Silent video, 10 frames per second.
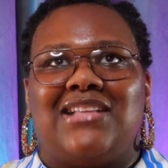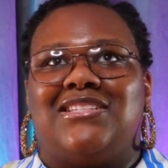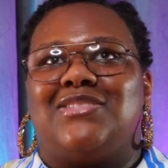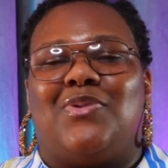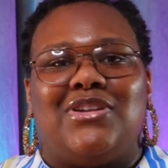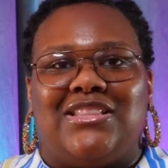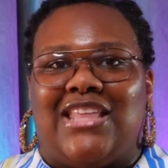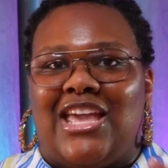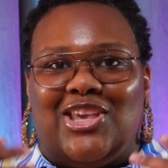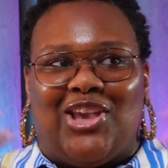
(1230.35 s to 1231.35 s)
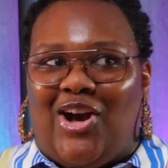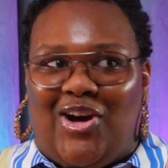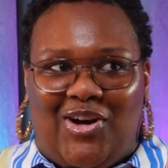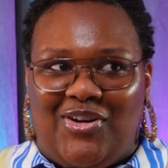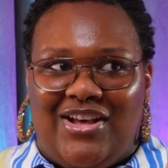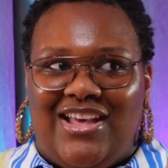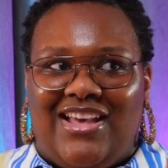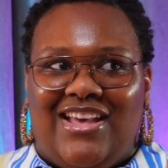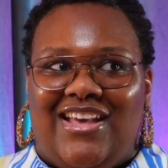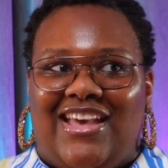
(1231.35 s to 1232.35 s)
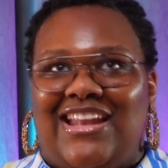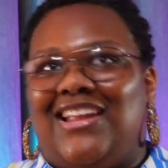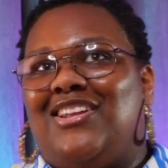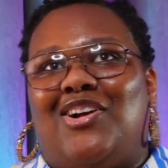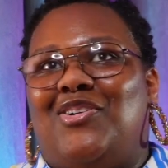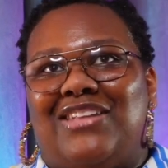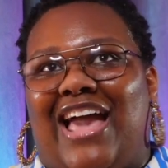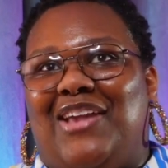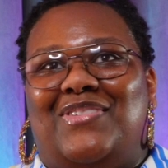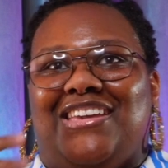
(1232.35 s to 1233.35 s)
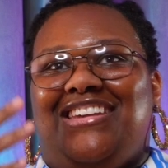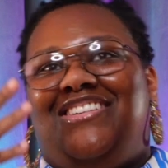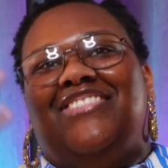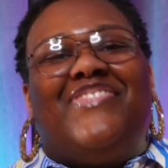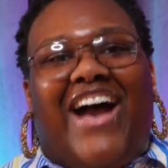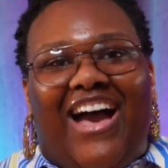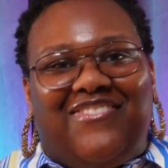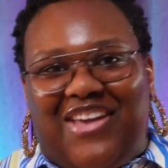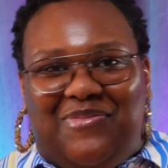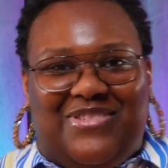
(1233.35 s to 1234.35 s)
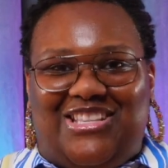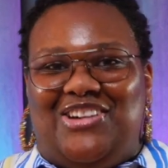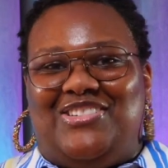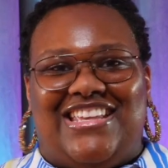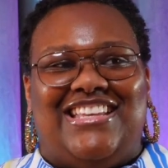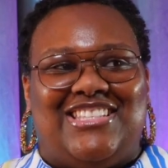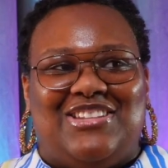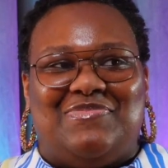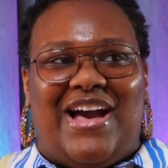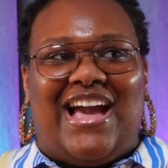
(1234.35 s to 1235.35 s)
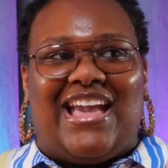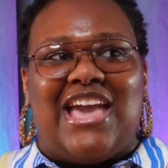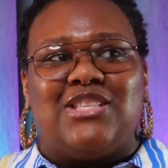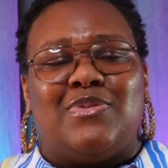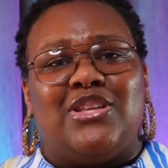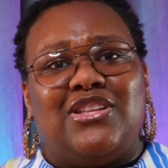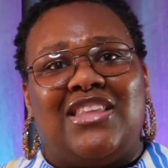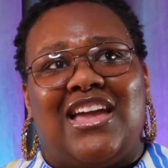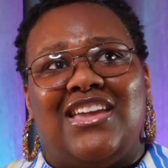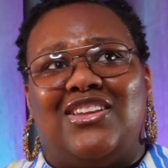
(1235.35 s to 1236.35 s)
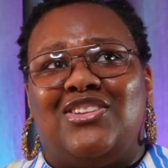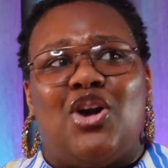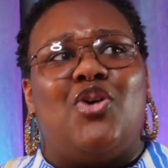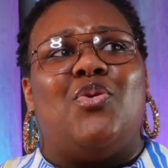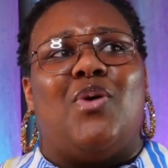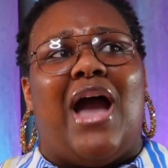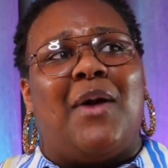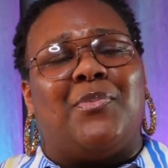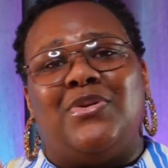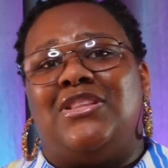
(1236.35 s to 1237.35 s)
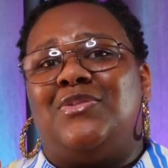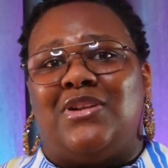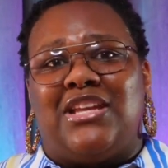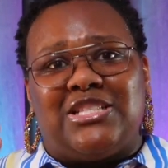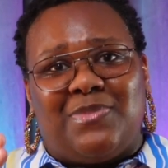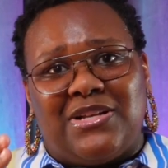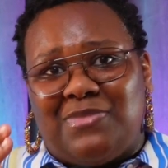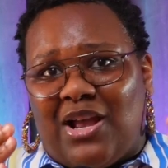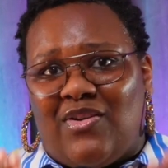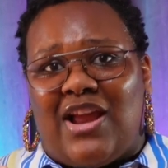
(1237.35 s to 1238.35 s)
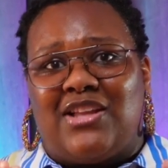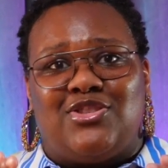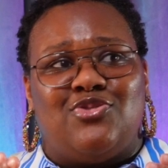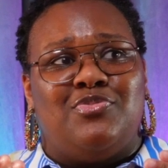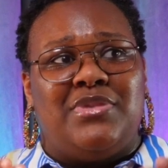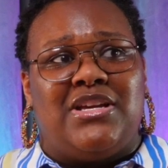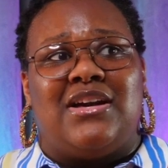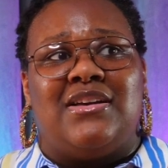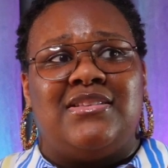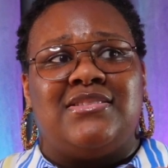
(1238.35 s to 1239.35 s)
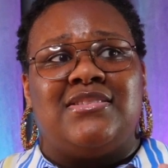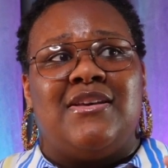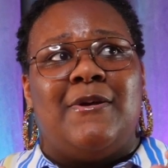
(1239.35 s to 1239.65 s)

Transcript: I just want to thank y'all. And I know like we five episodes into the podcast, but like, no, I really want to express my gratitude because